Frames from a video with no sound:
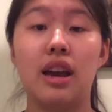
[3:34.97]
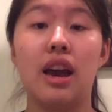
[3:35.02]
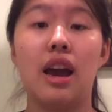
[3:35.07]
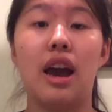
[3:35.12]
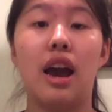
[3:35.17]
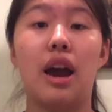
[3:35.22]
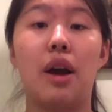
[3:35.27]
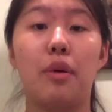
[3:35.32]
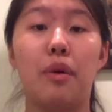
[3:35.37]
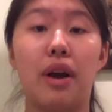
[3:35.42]

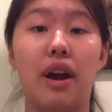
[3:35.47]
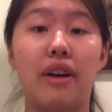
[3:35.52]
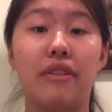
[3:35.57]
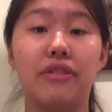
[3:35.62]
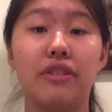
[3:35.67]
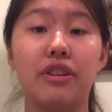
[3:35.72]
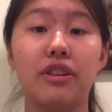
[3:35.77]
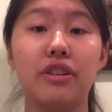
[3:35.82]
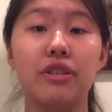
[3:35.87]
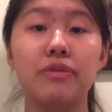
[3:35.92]

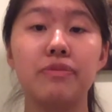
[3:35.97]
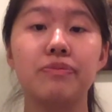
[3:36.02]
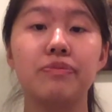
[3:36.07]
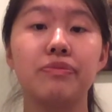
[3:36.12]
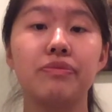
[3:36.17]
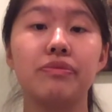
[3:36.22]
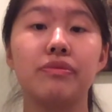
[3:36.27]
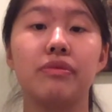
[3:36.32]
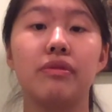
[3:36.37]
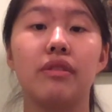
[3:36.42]
However,
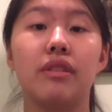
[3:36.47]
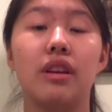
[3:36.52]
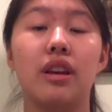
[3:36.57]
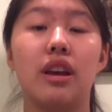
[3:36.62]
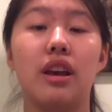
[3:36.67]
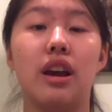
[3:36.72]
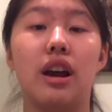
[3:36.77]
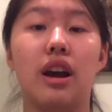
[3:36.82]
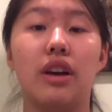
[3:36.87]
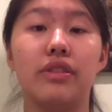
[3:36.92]

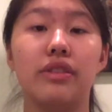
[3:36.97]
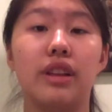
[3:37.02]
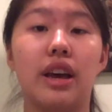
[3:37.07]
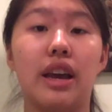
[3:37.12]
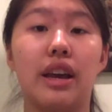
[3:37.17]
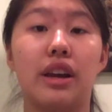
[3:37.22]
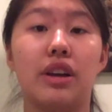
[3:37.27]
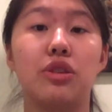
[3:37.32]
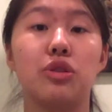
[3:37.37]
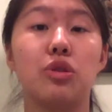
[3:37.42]

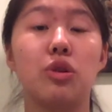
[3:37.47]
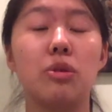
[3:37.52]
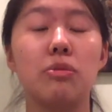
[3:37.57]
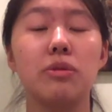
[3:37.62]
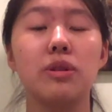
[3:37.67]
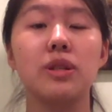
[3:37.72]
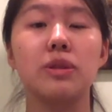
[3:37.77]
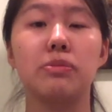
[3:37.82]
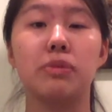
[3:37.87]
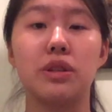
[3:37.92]
unlike a normal
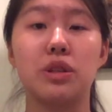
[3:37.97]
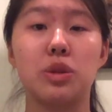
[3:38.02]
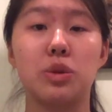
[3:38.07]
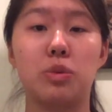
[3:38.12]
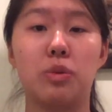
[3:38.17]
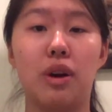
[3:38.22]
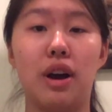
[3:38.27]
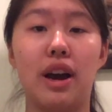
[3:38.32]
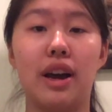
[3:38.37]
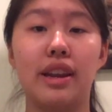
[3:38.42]
split
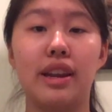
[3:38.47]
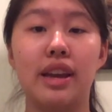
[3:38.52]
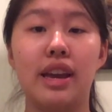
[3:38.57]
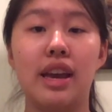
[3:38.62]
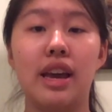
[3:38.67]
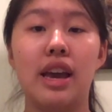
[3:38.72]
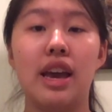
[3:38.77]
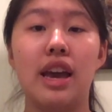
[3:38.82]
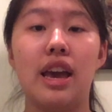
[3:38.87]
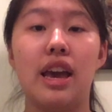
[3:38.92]
squat,
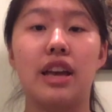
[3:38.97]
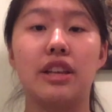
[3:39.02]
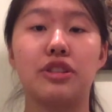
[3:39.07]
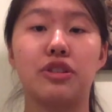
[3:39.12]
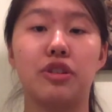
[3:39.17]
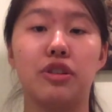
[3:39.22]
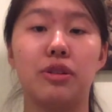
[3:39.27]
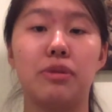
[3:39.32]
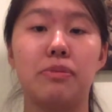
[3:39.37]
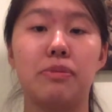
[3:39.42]
it's
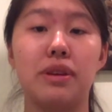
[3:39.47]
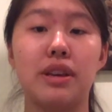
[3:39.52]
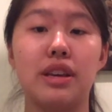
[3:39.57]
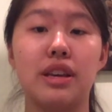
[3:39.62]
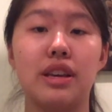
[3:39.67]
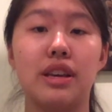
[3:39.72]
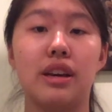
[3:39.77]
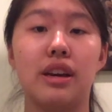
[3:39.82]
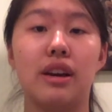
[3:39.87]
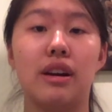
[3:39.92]
going to
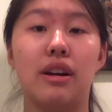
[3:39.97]
be